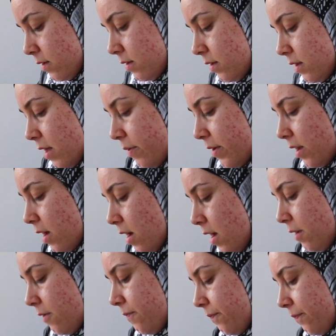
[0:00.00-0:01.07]
So there we
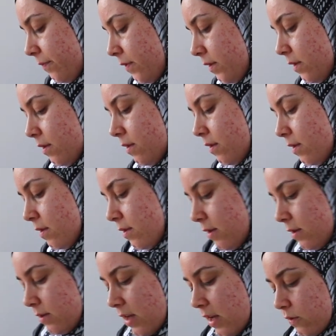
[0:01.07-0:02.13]
go.
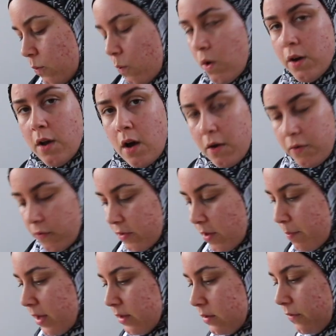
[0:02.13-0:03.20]
So that's one half of the
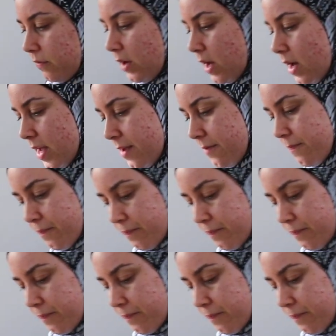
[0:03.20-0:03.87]
butterfly.